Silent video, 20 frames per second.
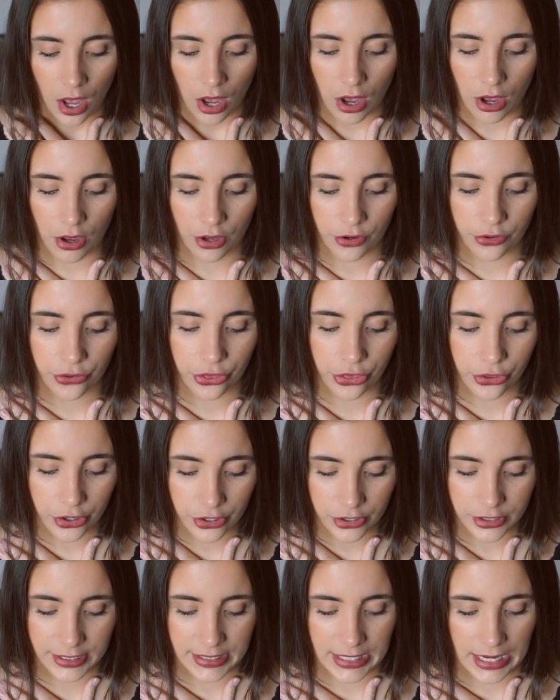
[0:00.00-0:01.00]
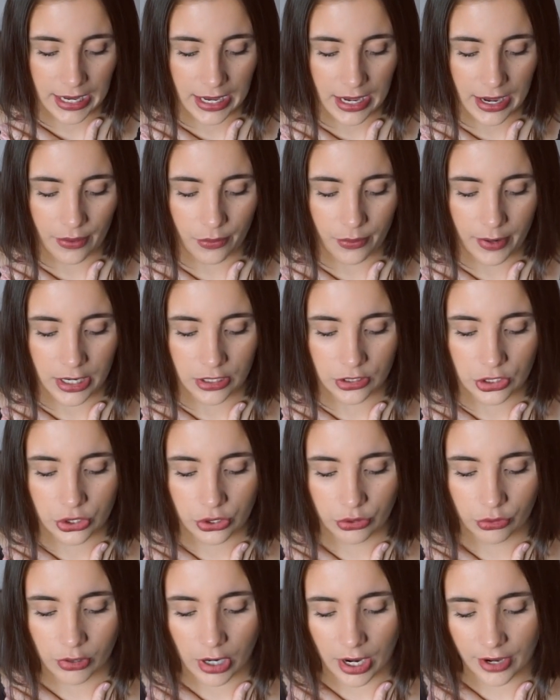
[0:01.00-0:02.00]
On Thursday I went
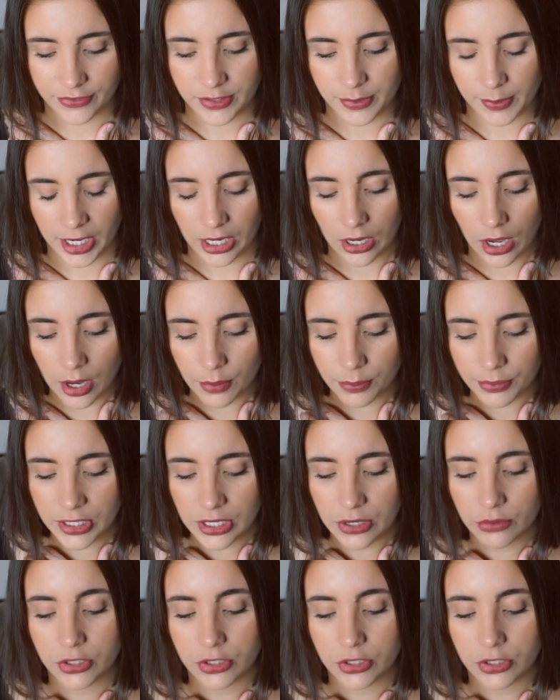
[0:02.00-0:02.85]
to Craftsman Company,